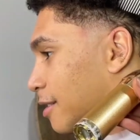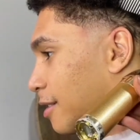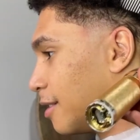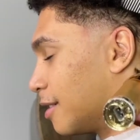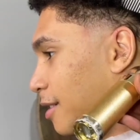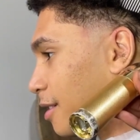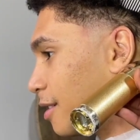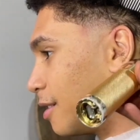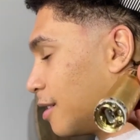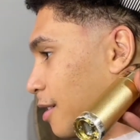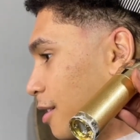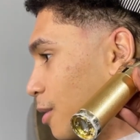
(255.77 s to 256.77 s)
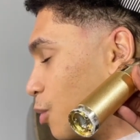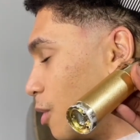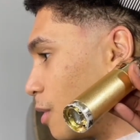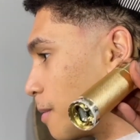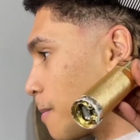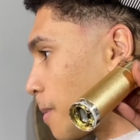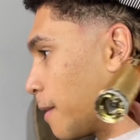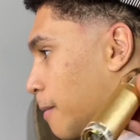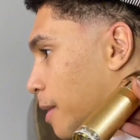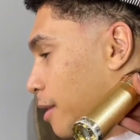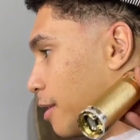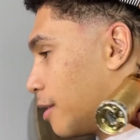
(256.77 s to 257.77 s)
I start at the bottom of the
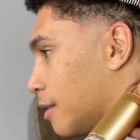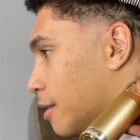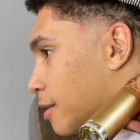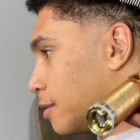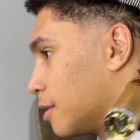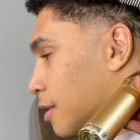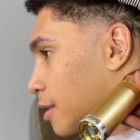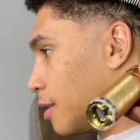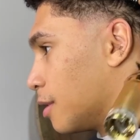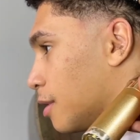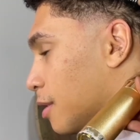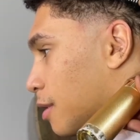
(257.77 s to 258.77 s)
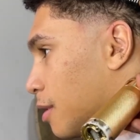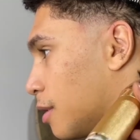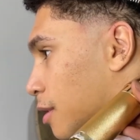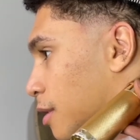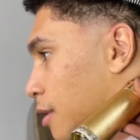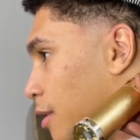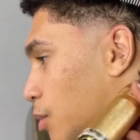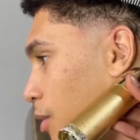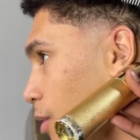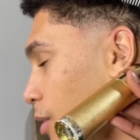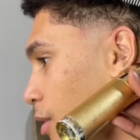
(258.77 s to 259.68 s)
neckline and make my way around the ear.